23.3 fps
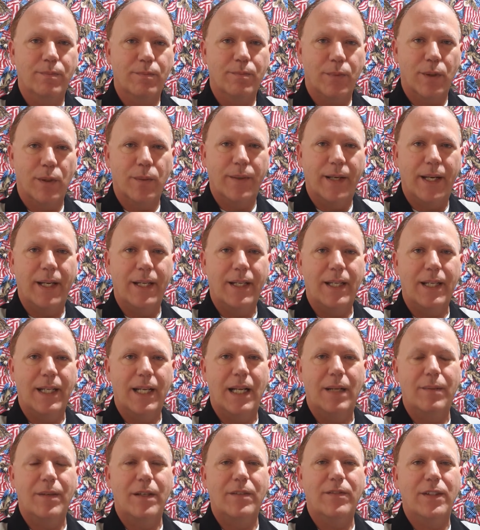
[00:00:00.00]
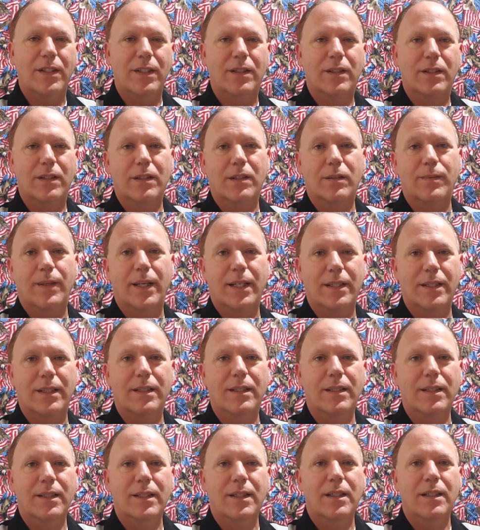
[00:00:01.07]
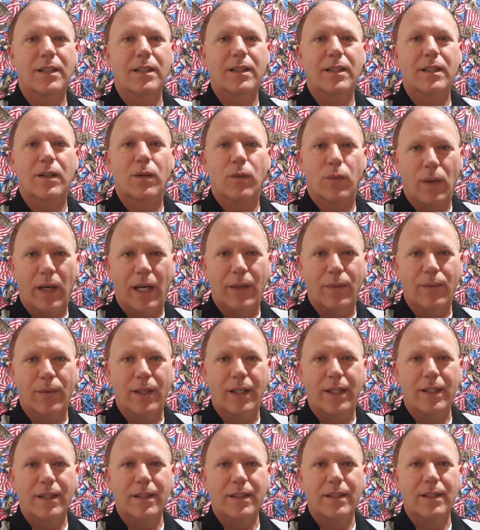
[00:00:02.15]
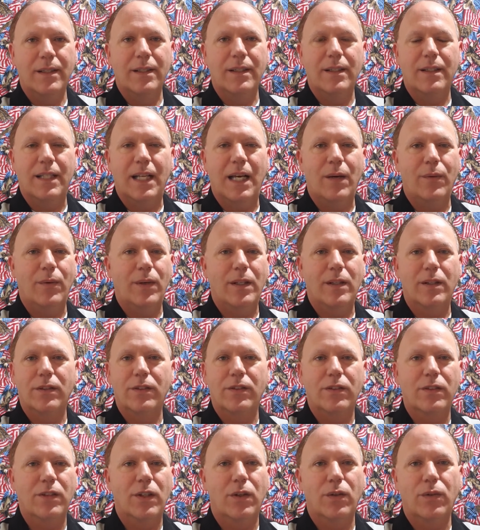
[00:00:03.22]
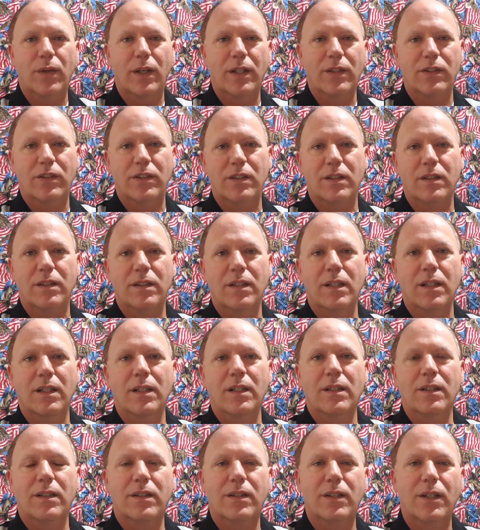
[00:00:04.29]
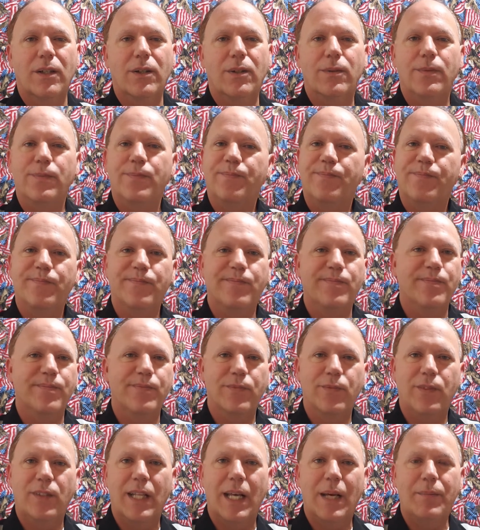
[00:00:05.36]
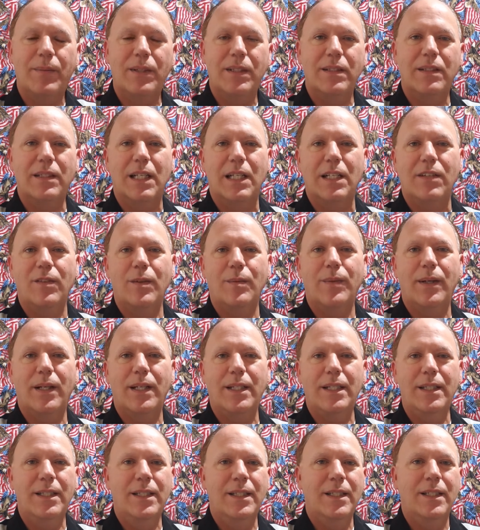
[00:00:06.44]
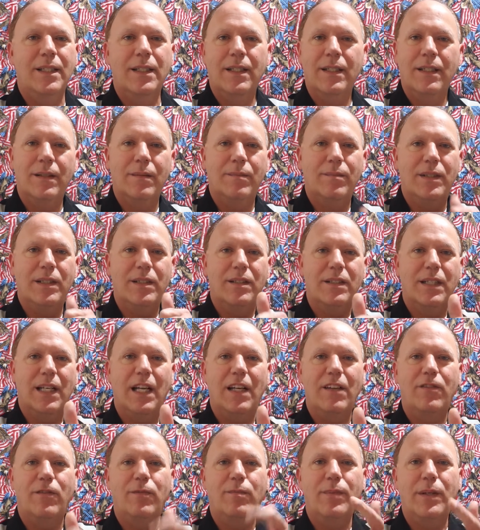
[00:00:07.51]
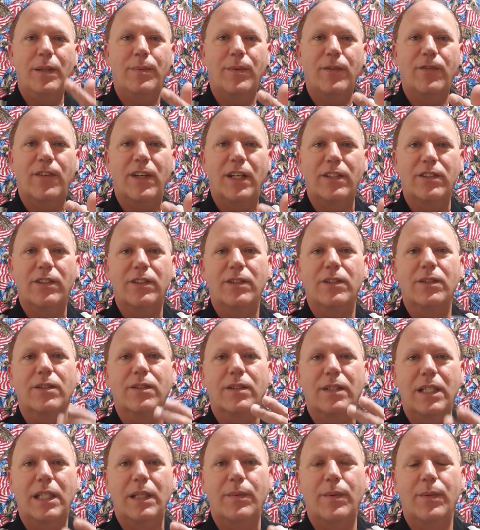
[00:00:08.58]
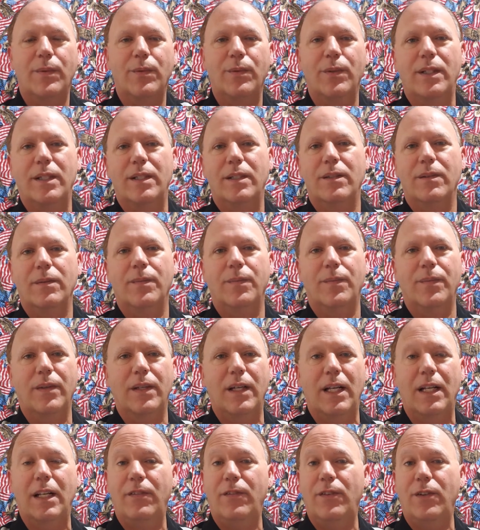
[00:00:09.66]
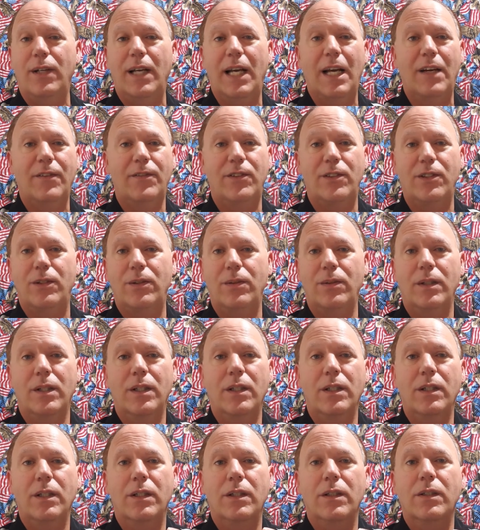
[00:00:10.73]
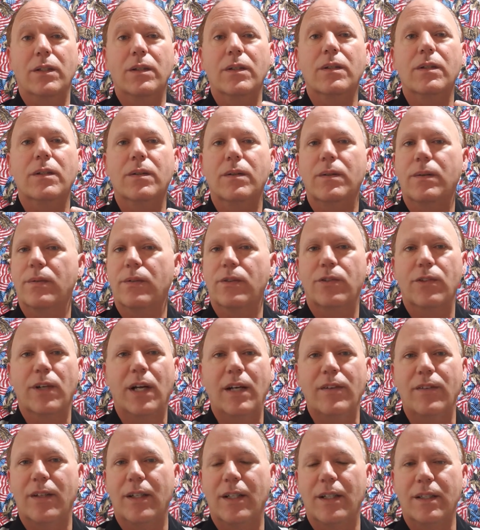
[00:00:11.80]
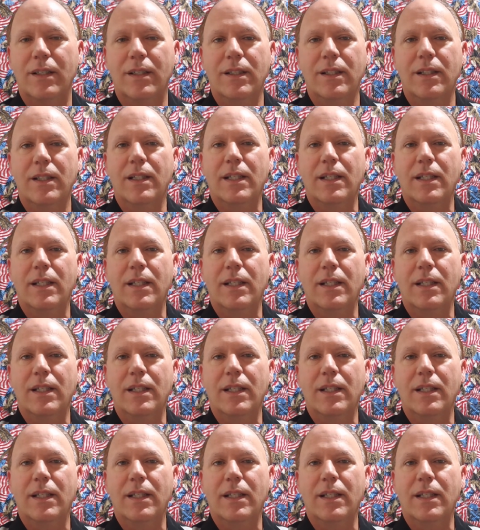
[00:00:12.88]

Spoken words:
Burbank and had my vehicle inspected the right way. That way there's no questions. So with that being said, everybody, be safe, be professional, keep it real, and if you have to, drive on.